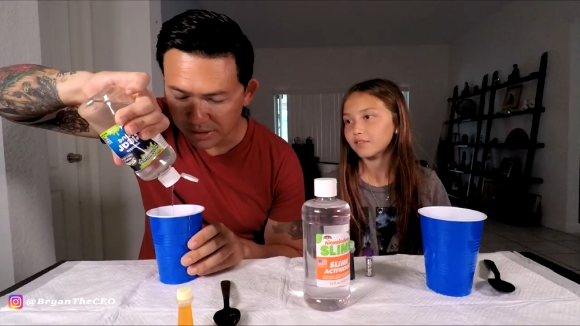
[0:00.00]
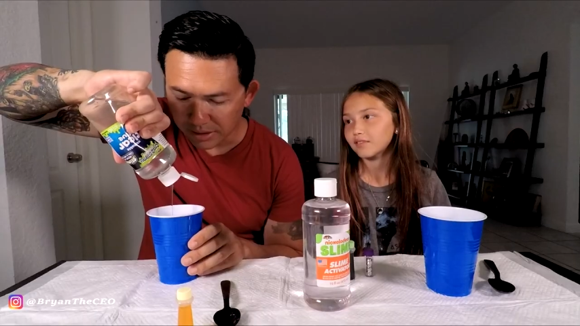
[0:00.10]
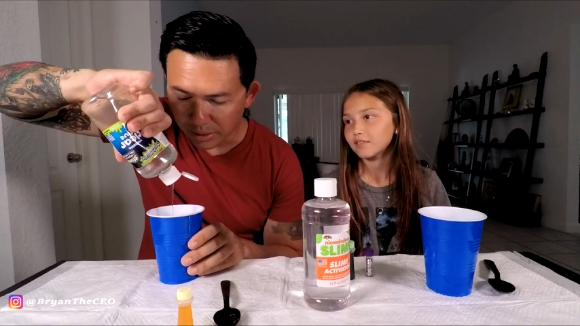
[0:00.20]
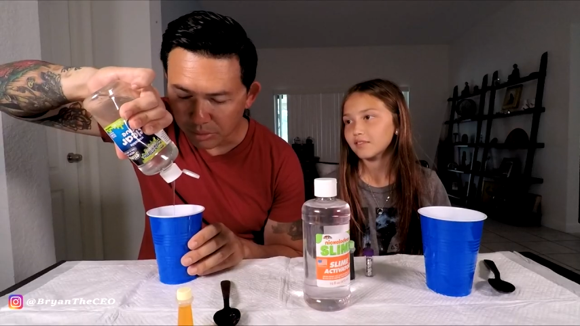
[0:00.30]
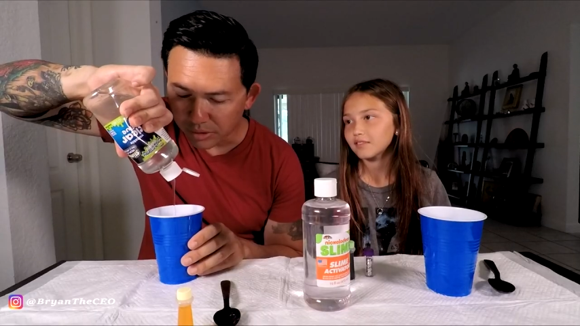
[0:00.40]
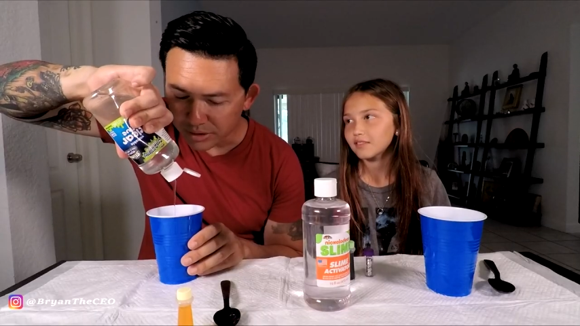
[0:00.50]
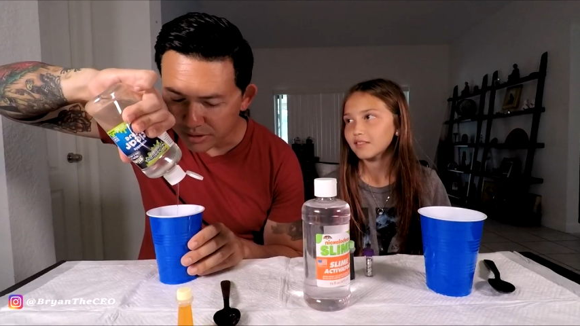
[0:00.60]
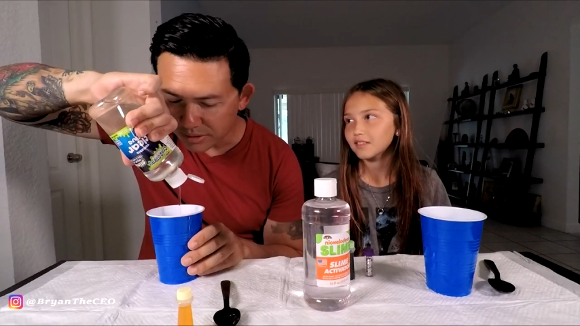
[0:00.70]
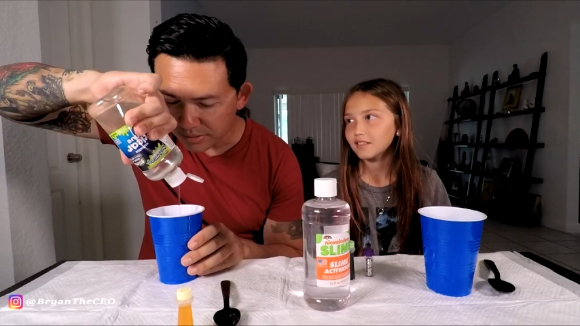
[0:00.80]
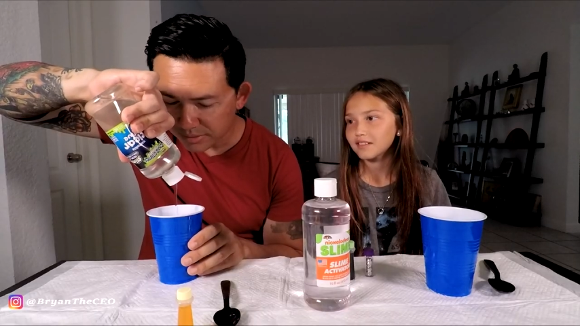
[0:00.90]
Speaker 1: of the
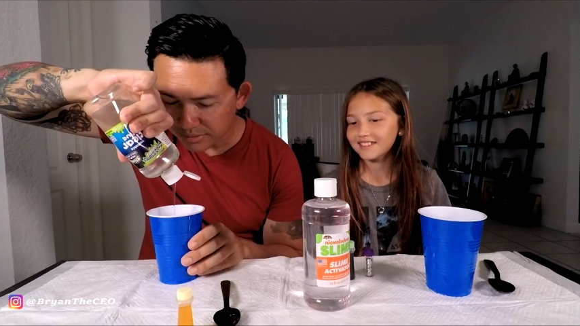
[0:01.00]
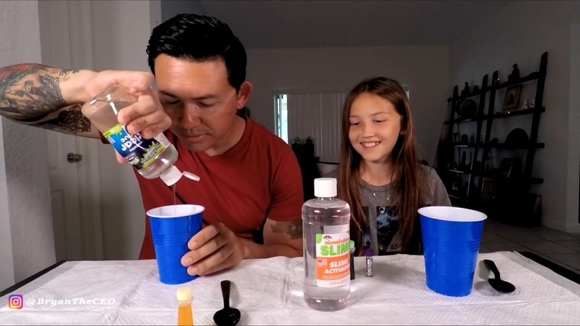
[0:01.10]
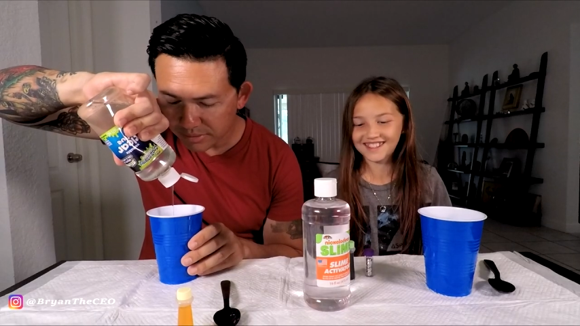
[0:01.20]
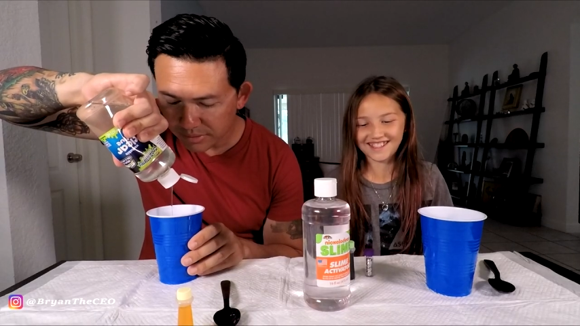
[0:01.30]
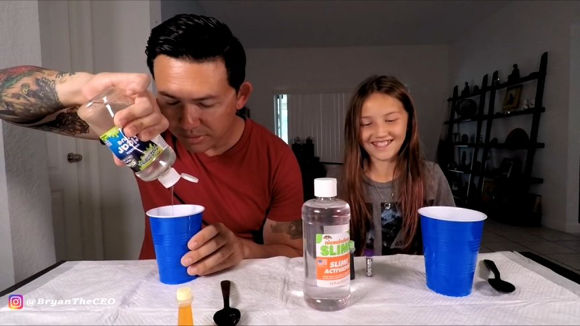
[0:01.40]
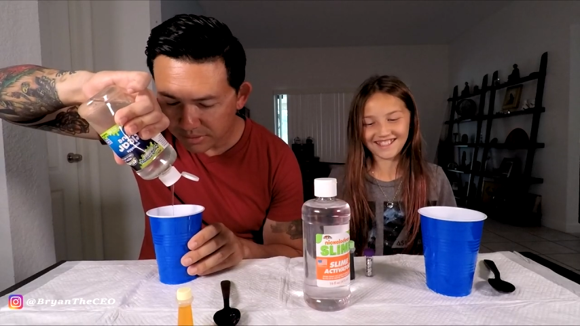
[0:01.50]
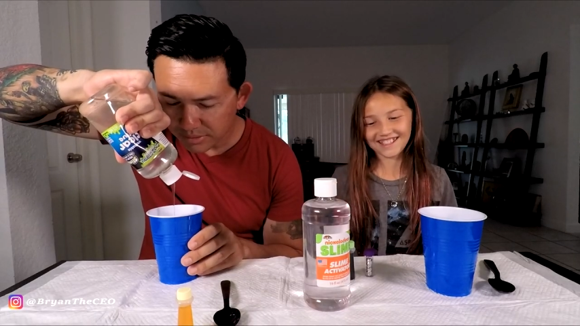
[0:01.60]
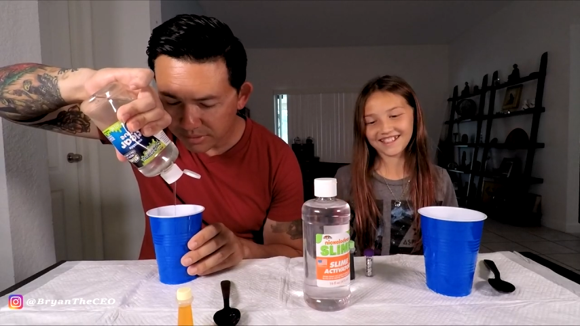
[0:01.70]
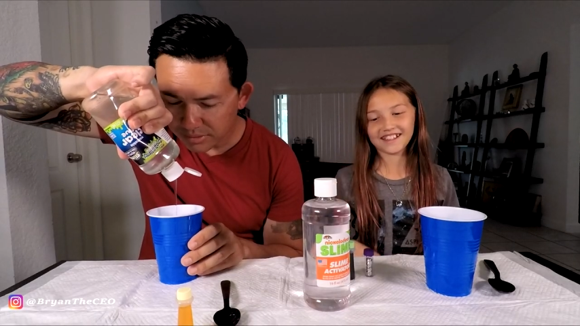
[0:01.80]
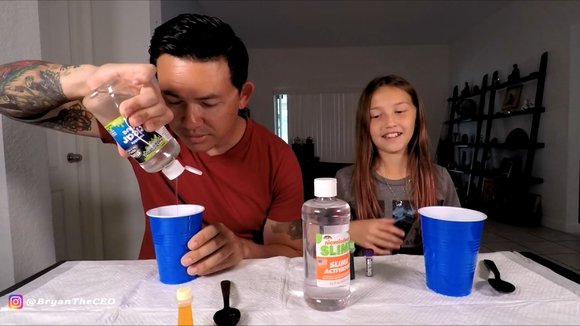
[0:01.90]
operation.
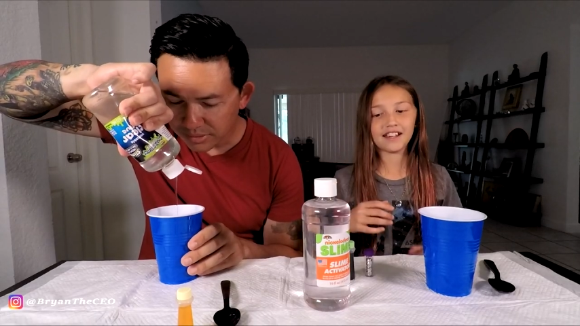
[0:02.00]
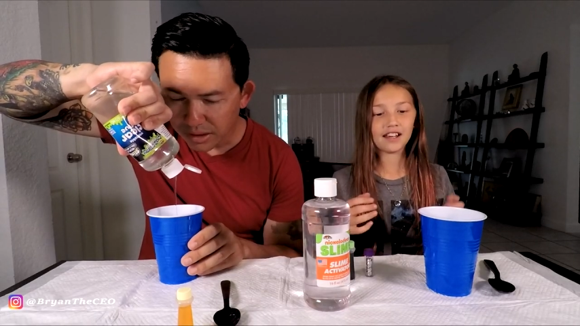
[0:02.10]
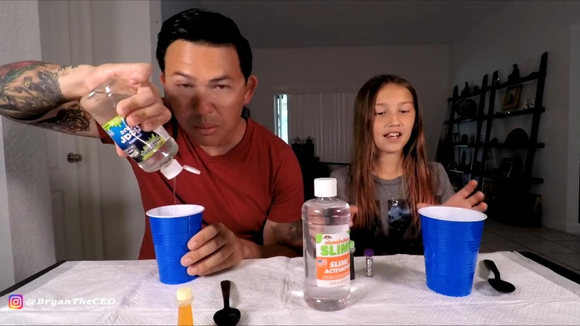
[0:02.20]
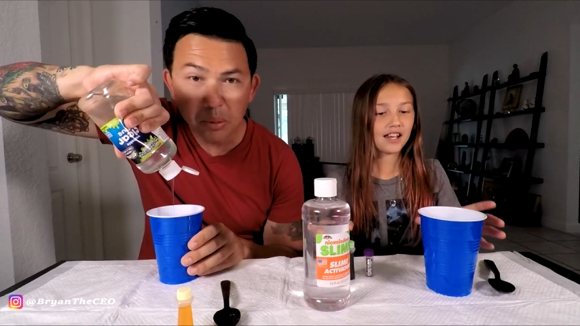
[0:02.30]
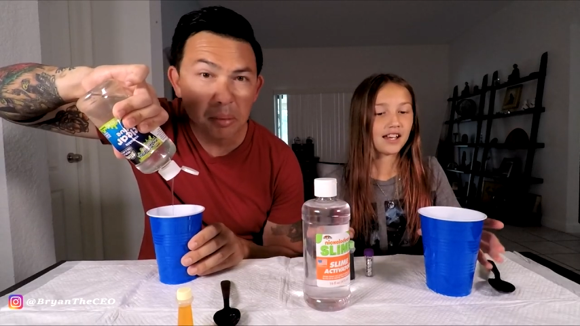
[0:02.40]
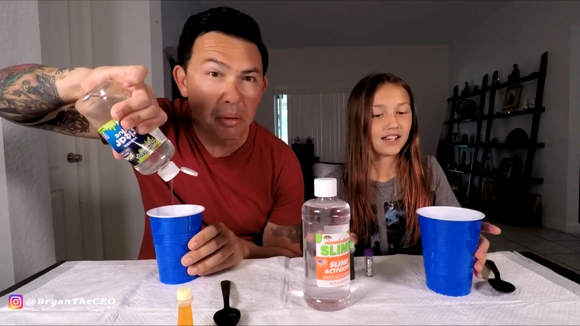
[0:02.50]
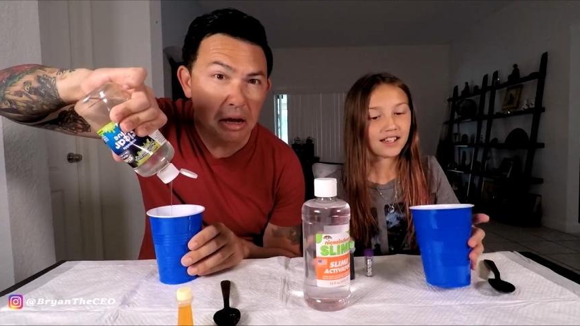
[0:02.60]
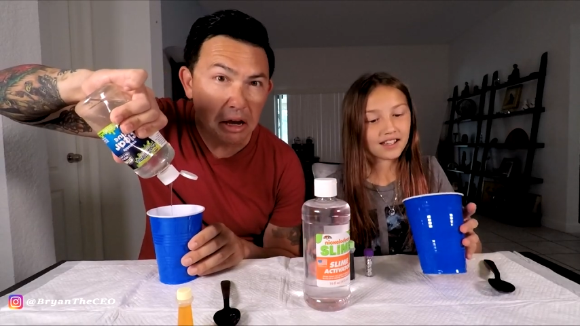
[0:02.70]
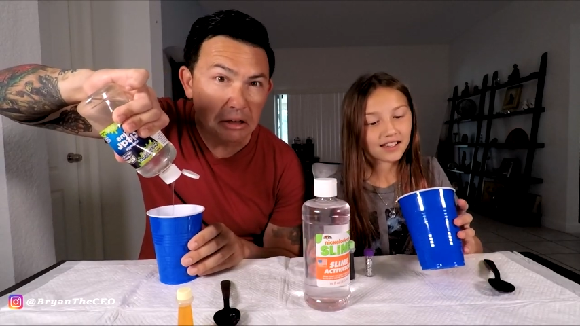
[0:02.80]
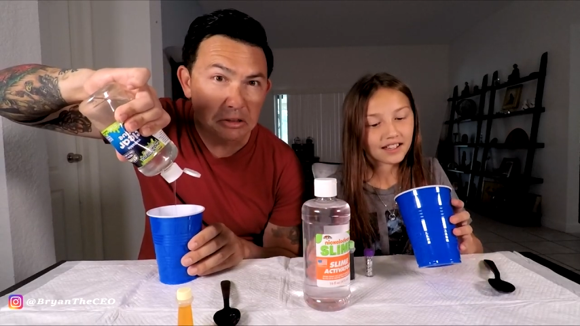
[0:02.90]
I'll put
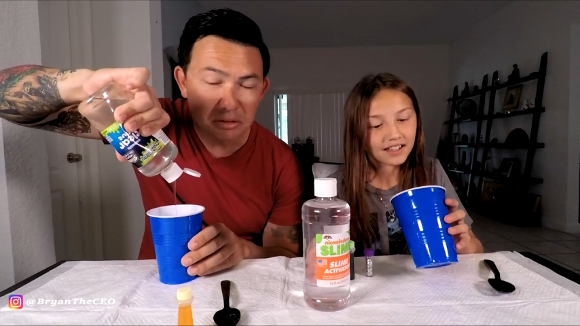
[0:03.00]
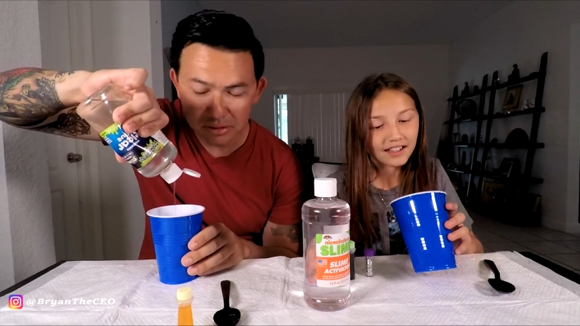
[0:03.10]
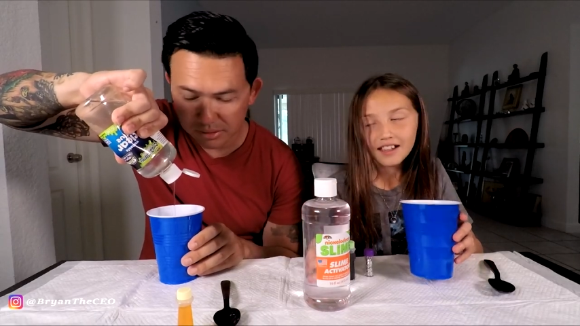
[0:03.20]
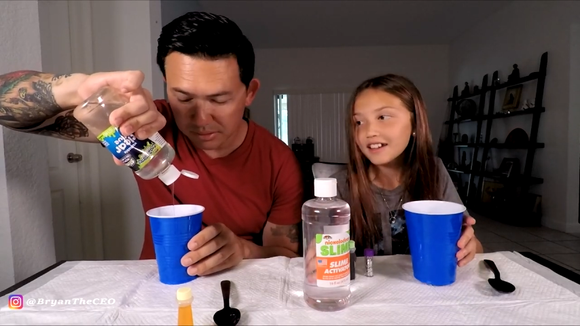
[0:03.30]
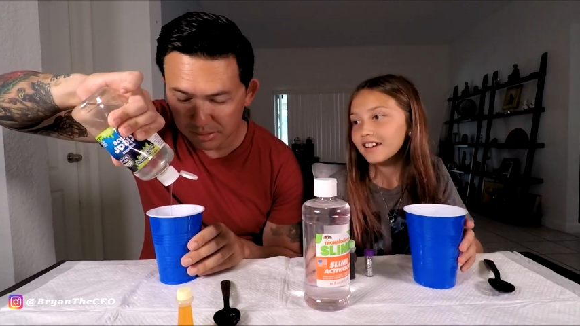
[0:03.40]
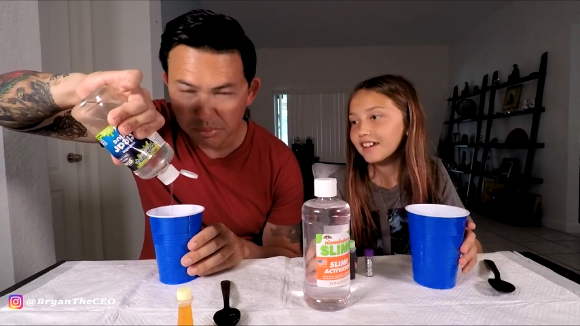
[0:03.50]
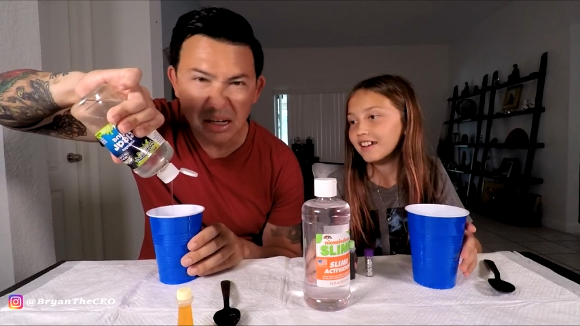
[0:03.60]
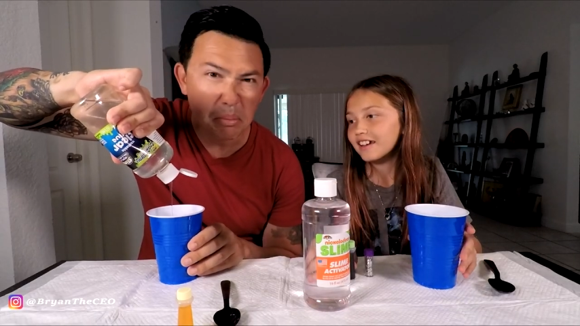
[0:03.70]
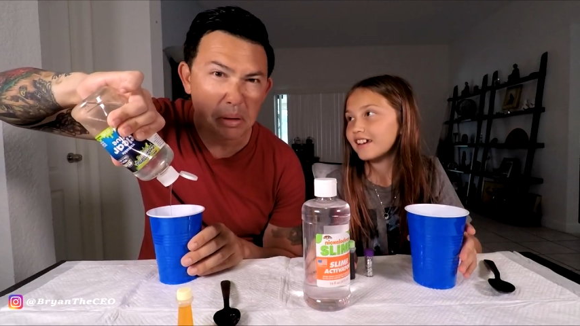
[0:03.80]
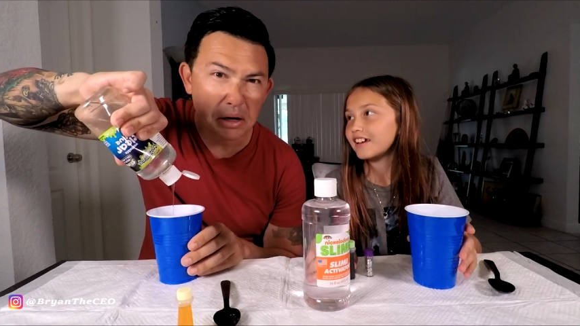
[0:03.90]
that there.
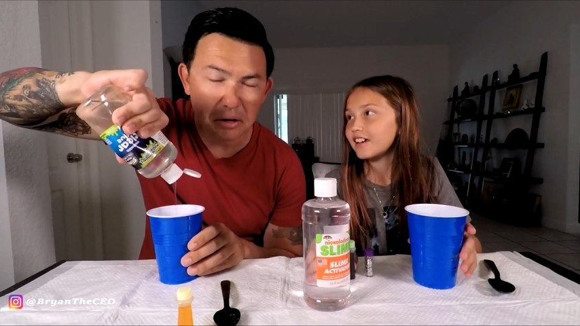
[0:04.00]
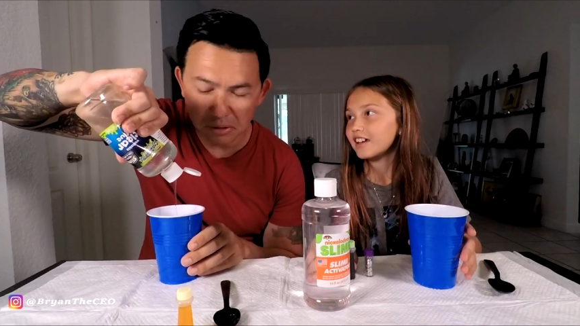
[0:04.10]
Make a bigger